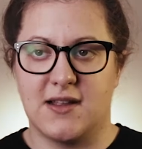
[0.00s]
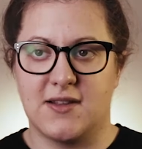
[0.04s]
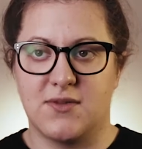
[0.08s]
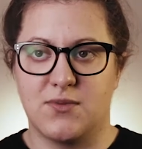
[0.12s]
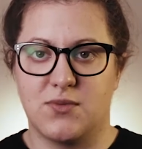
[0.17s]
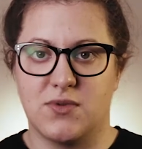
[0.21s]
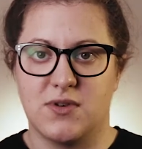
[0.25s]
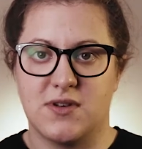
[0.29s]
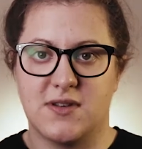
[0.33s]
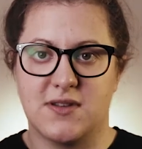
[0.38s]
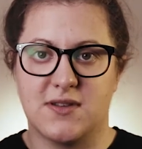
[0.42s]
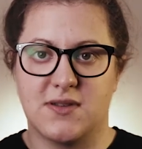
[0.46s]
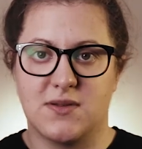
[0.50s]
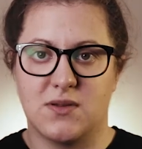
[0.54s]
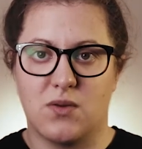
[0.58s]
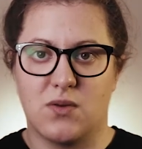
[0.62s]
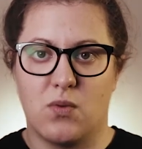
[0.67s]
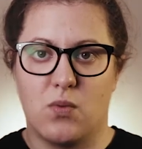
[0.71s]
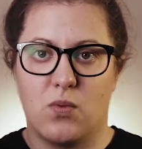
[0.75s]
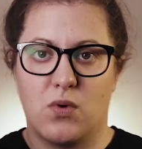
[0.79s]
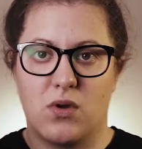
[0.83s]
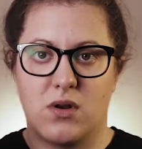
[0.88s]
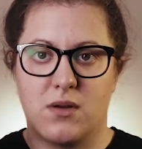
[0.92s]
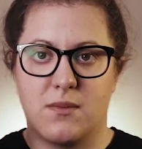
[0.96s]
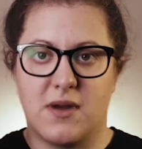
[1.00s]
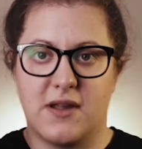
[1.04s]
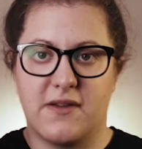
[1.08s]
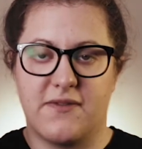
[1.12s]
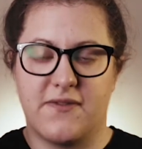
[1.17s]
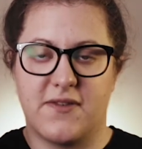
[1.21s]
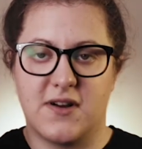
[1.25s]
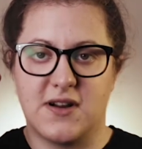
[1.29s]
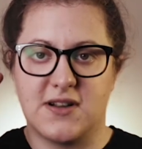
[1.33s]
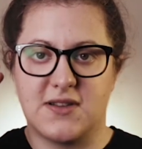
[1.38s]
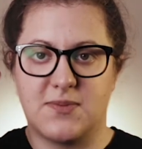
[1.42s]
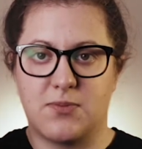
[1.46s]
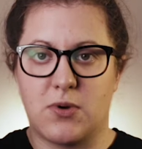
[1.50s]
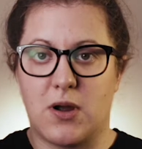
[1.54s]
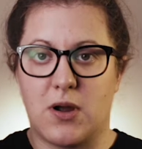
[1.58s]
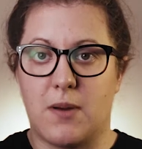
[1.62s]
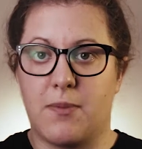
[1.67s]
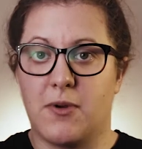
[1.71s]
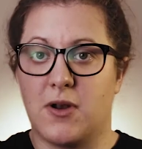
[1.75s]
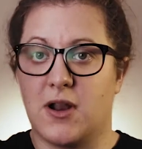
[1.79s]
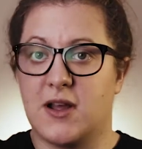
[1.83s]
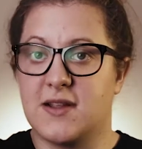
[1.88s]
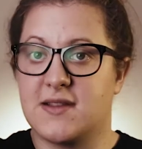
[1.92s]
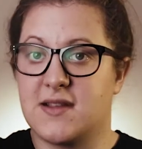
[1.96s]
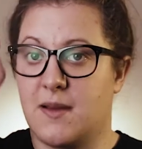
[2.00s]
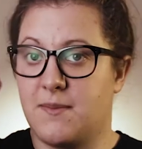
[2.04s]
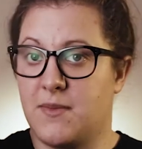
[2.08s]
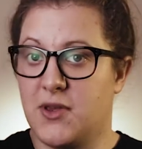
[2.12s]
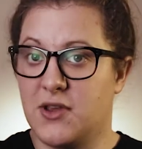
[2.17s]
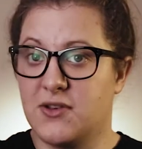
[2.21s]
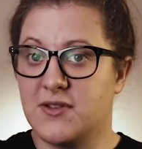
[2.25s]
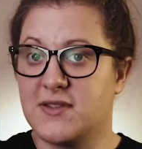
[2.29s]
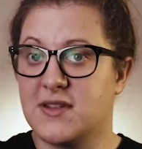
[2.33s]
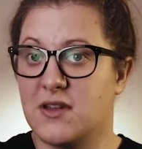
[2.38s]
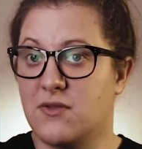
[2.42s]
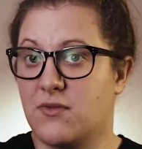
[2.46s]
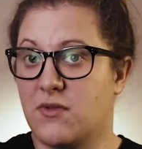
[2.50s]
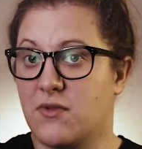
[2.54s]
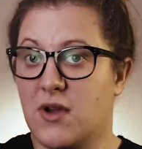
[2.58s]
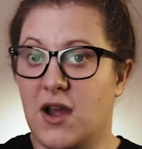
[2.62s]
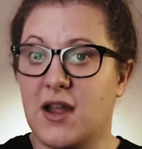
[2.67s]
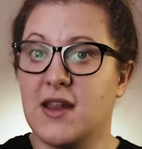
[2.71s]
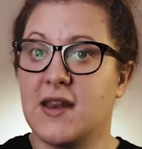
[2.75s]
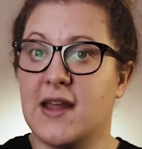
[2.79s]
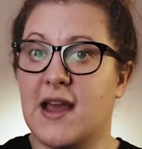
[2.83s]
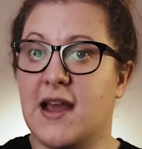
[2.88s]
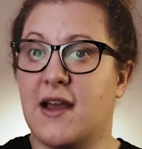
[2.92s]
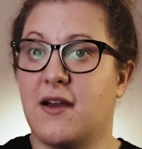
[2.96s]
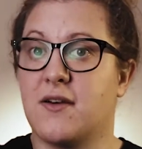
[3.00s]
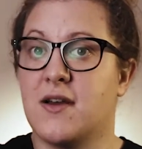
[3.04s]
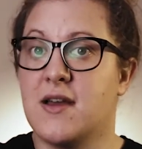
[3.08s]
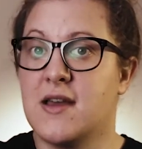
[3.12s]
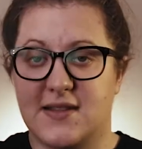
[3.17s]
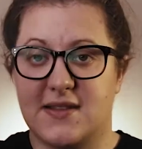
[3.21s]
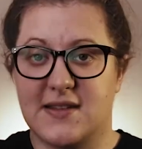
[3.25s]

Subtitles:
It was one of my first proper lights. I'm using it right now.